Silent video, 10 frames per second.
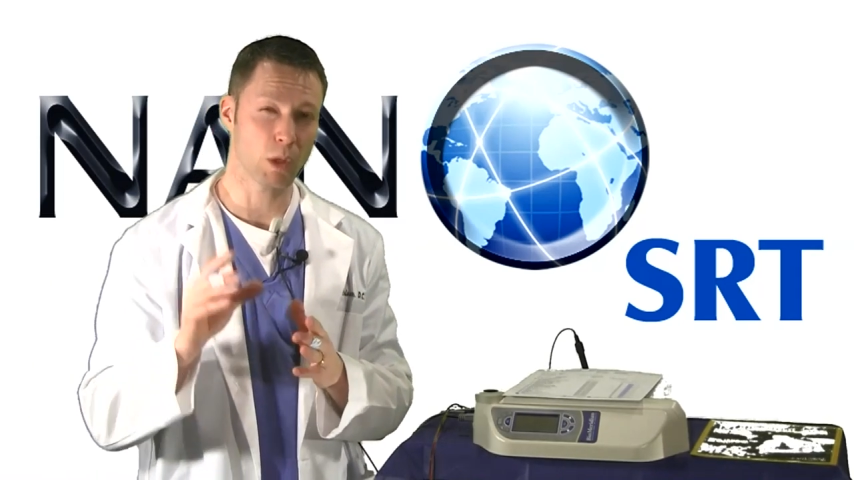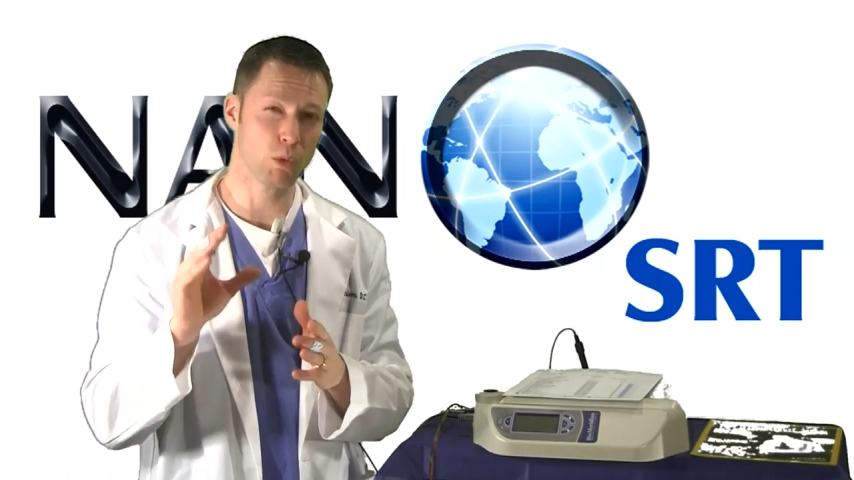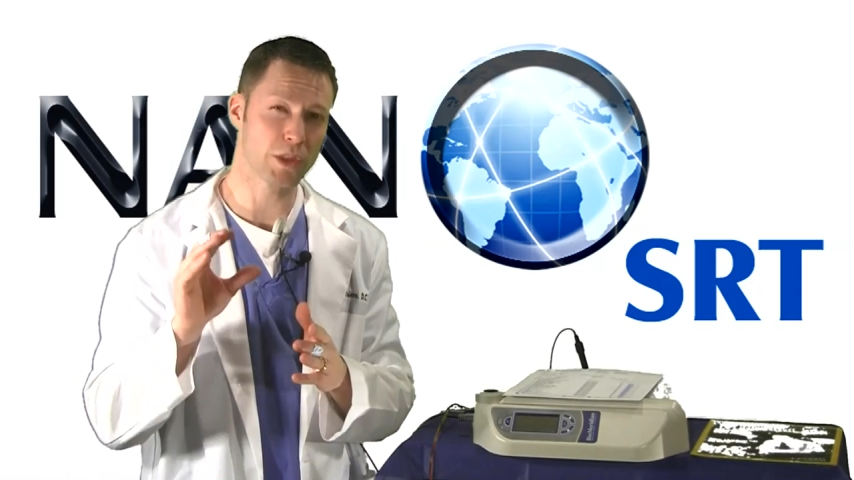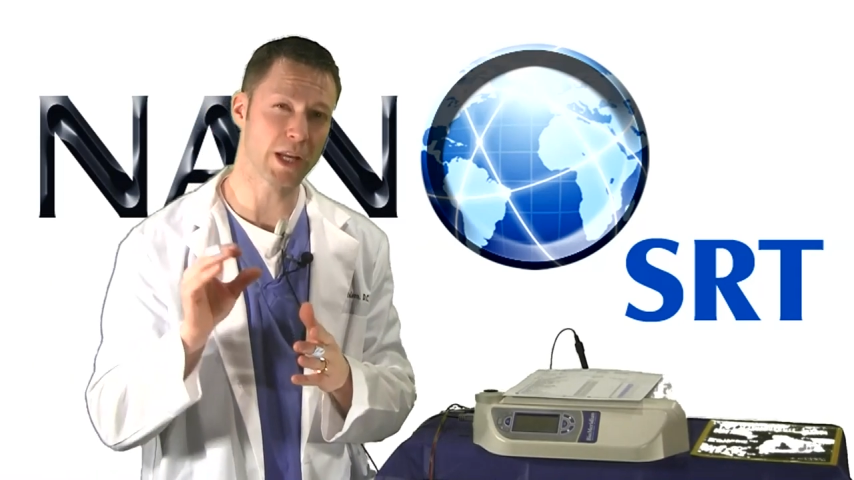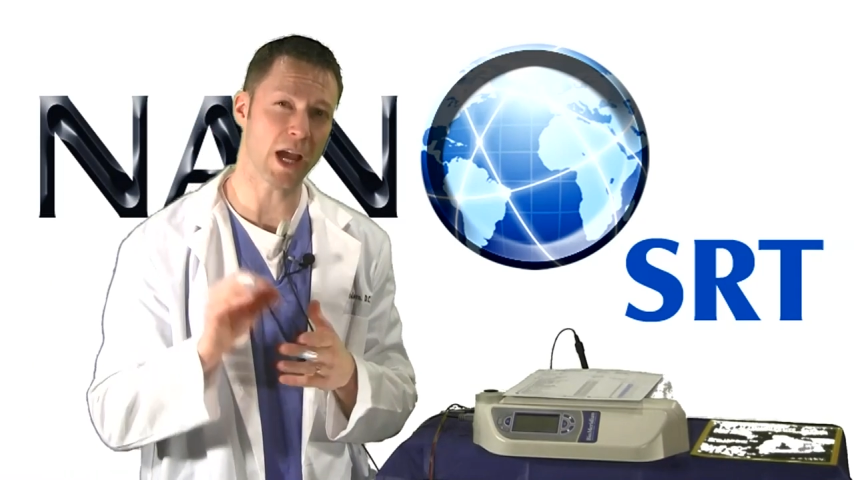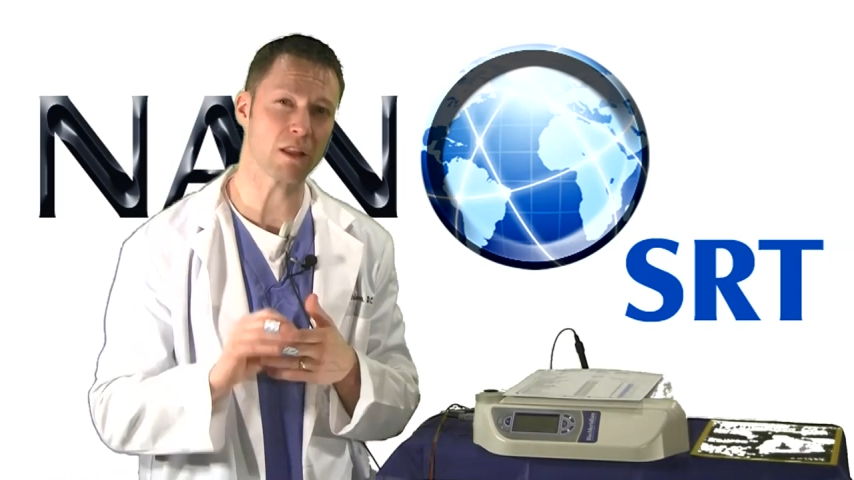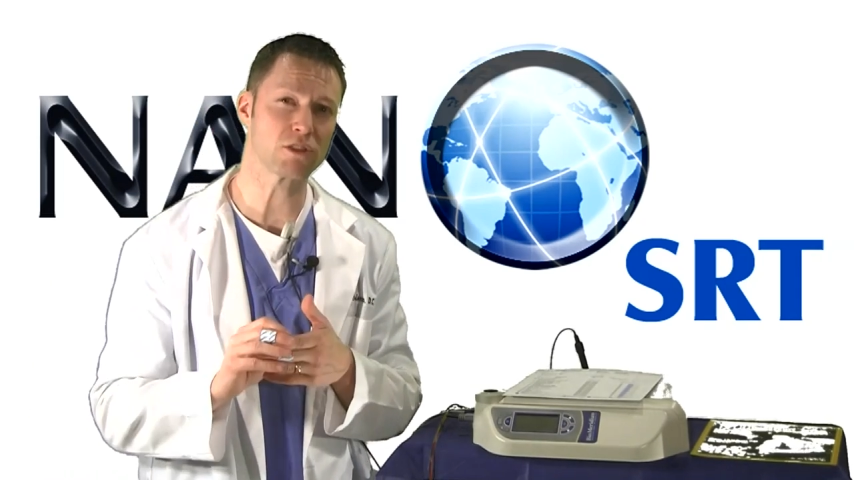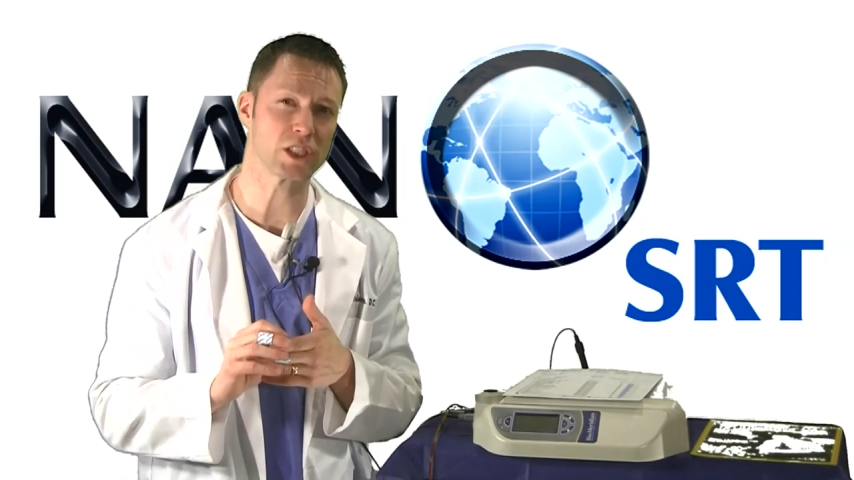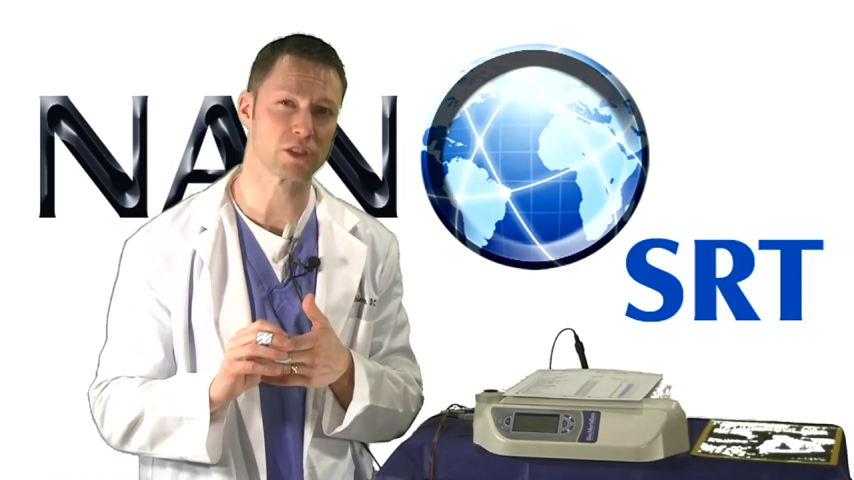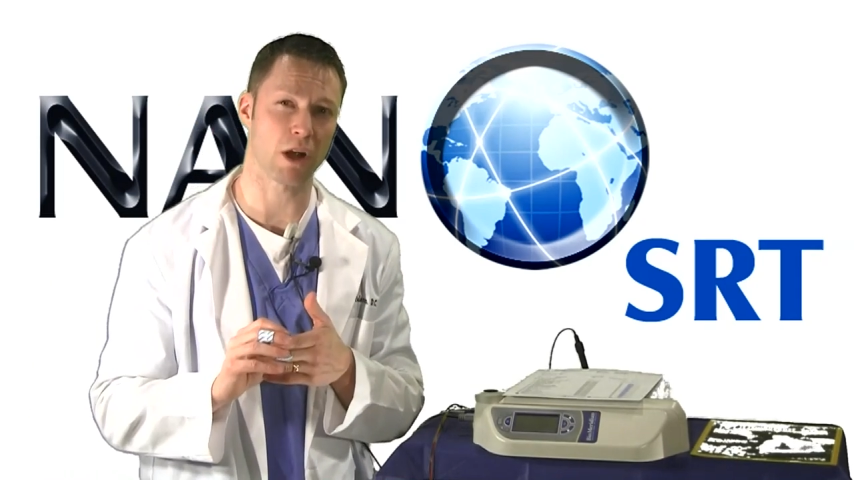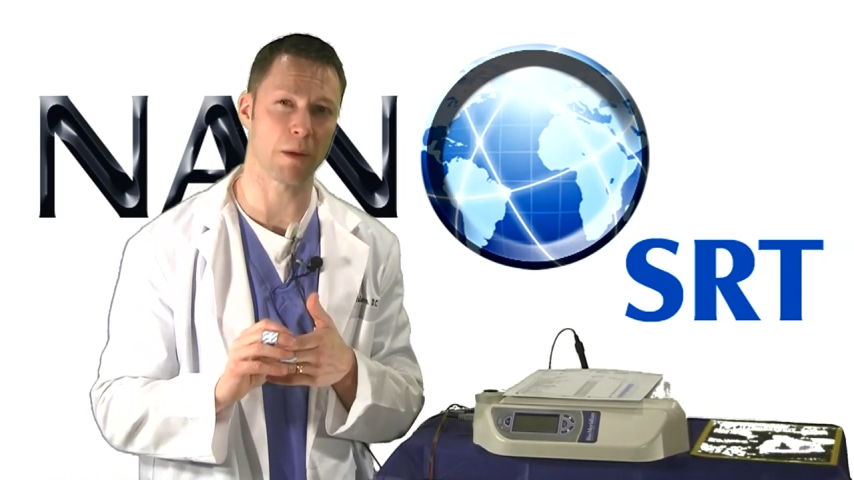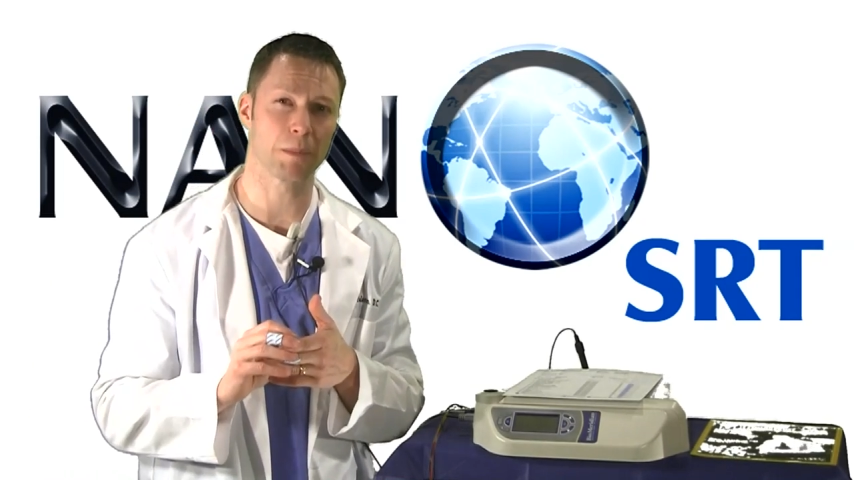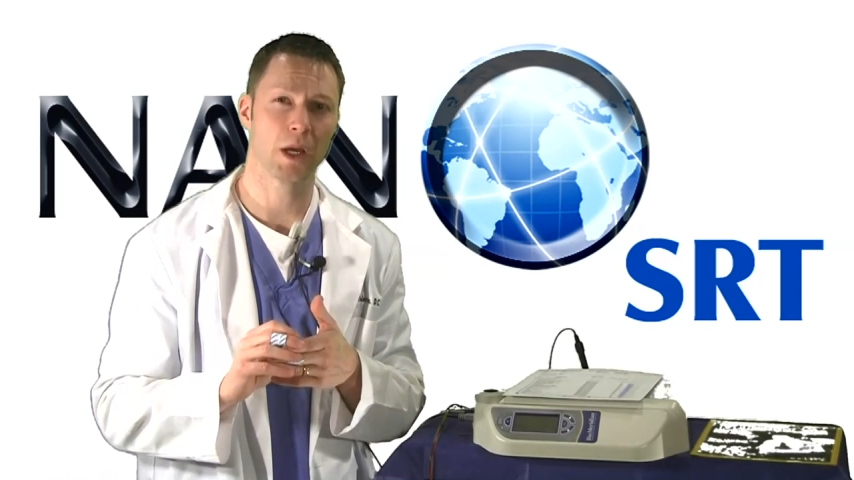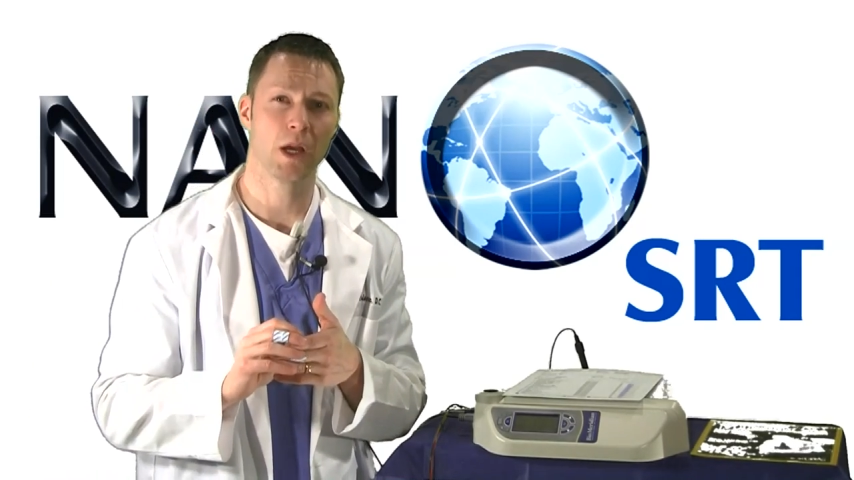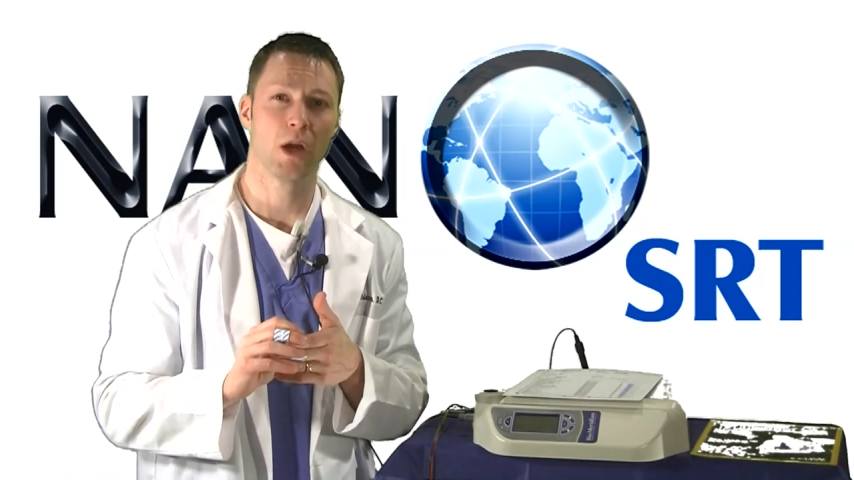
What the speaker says: With an allergy drop,